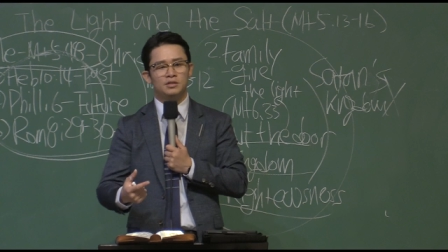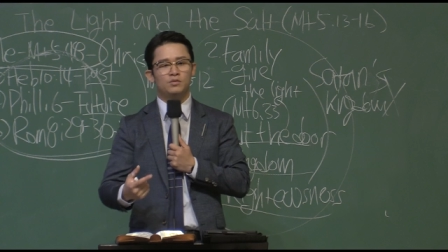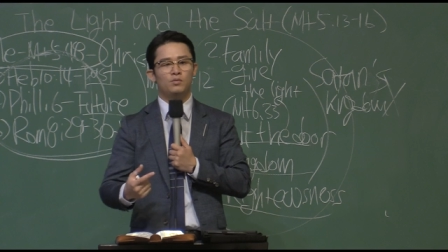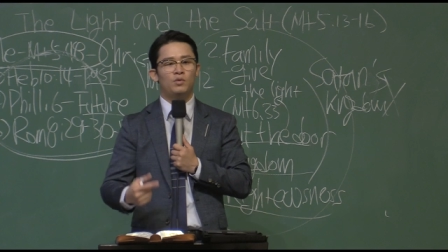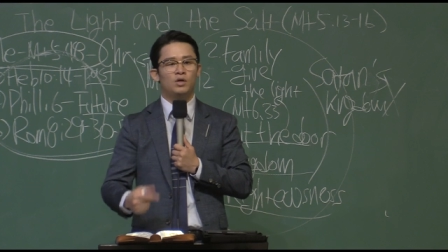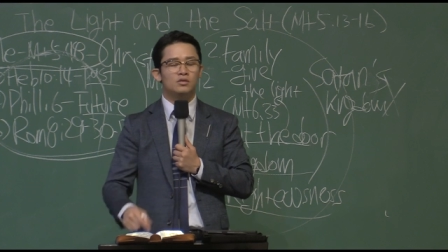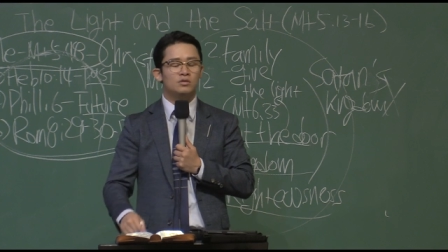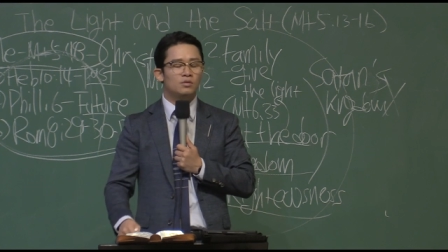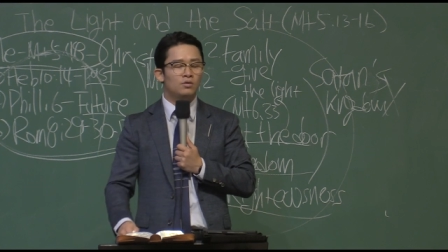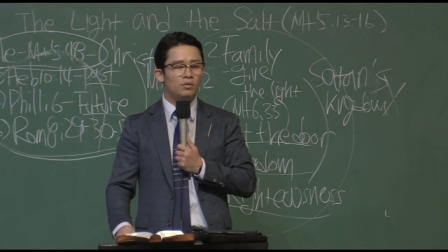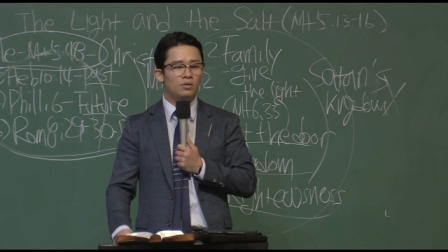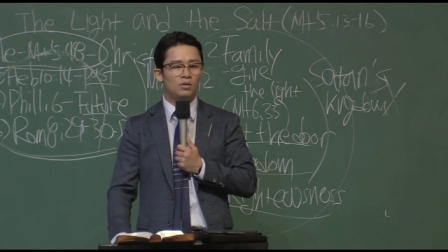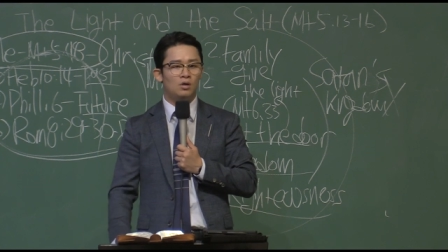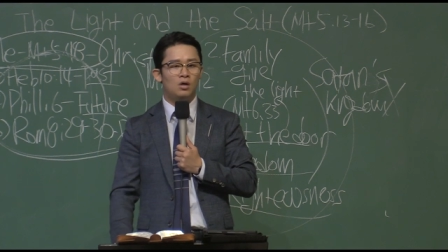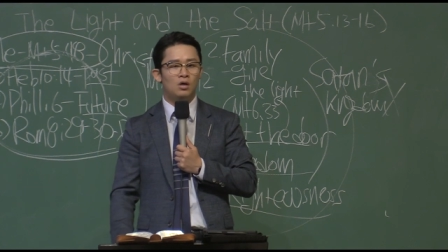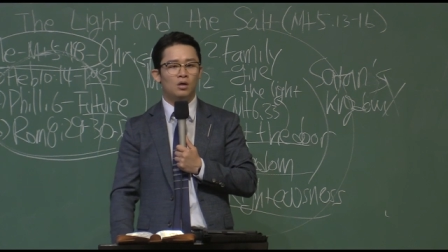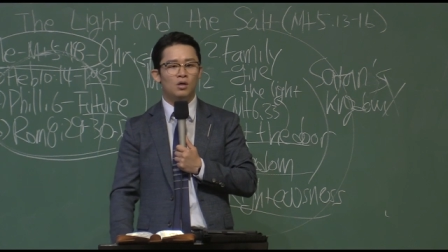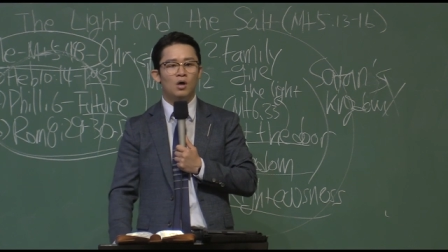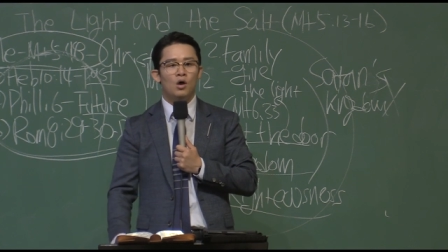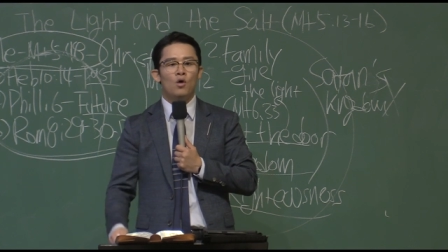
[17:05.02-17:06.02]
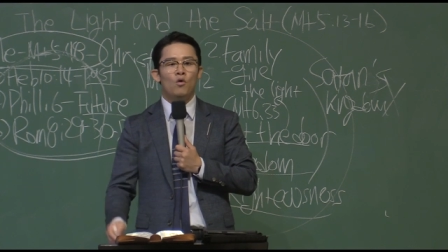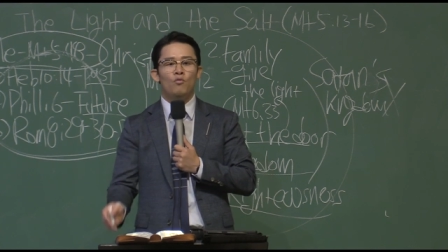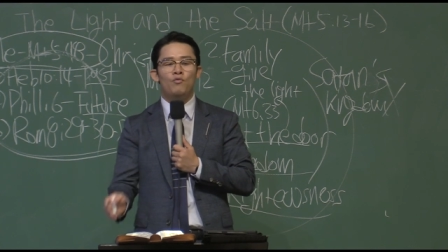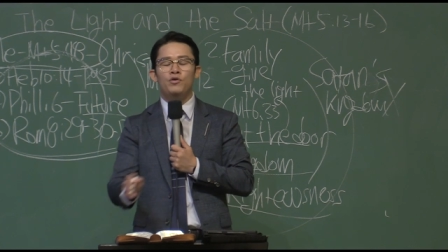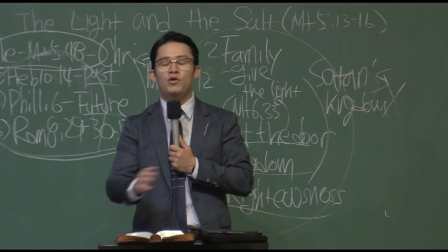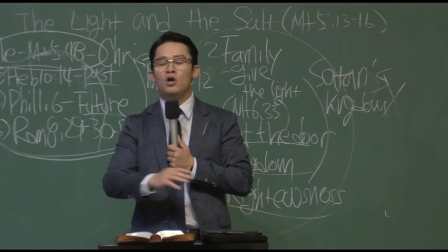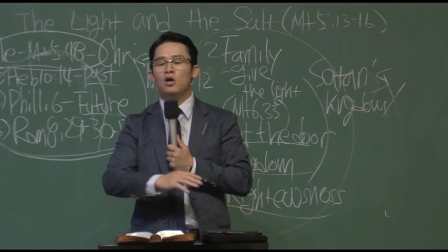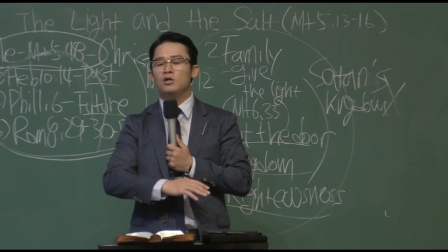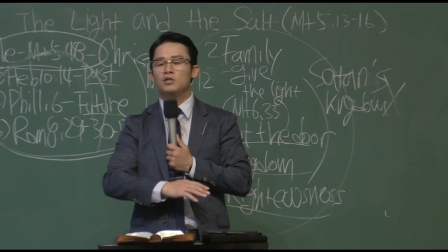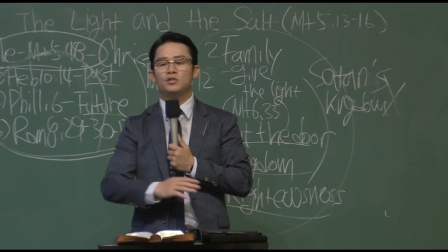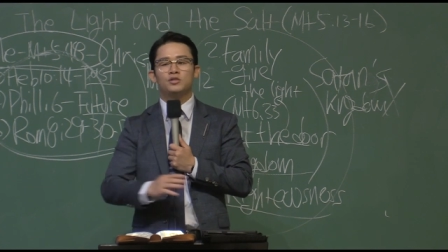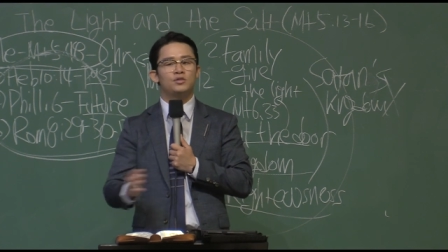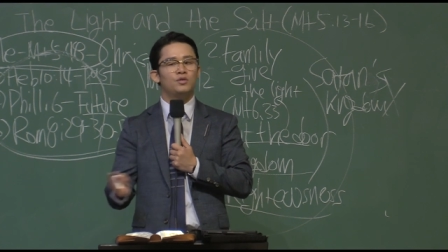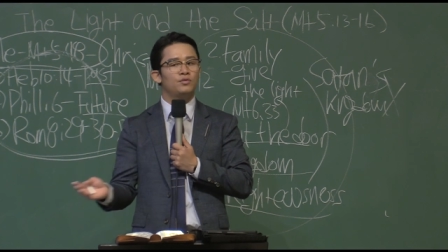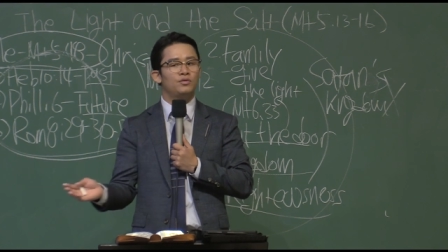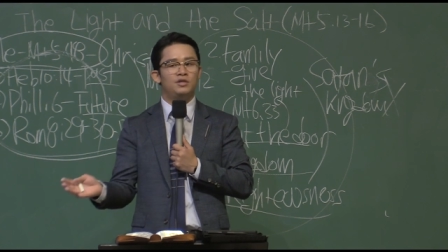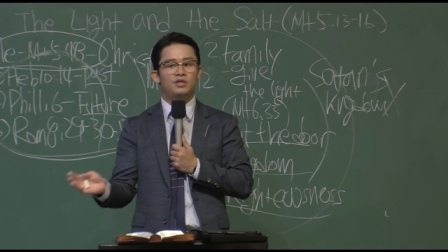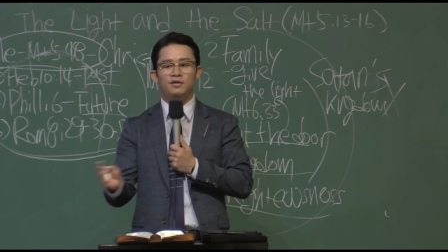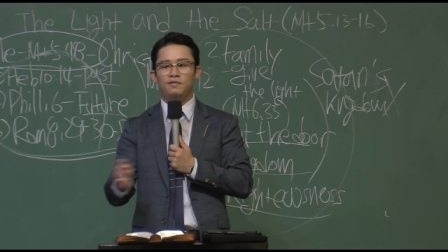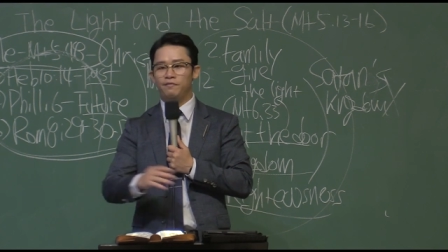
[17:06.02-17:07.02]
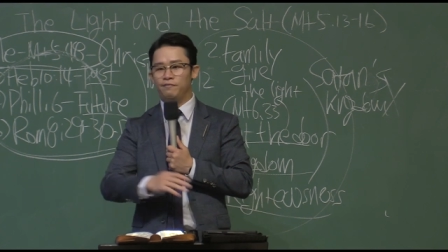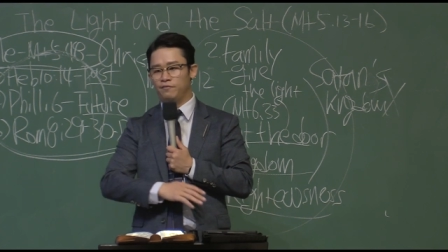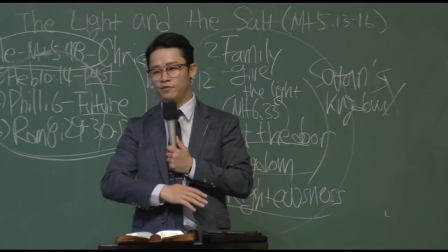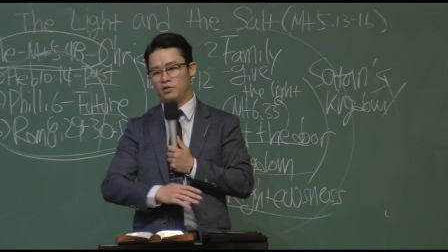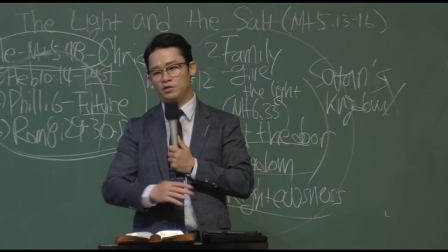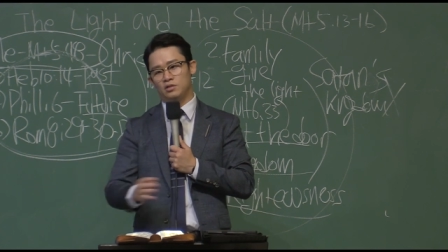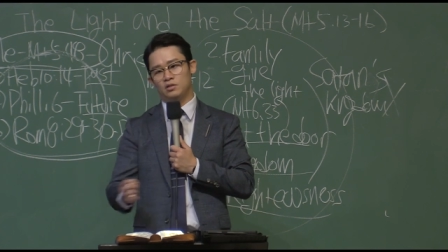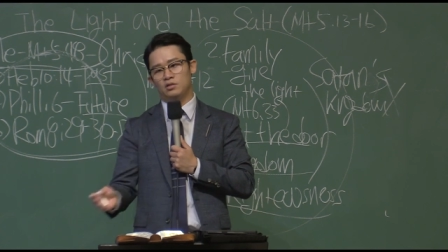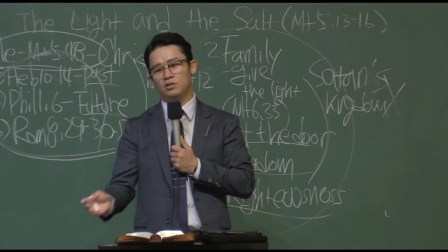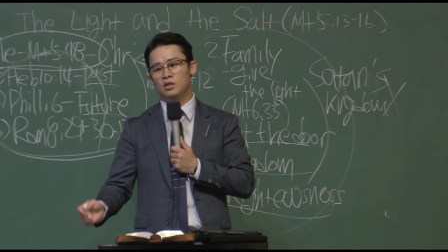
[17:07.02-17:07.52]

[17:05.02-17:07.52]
What's going on? We are so different.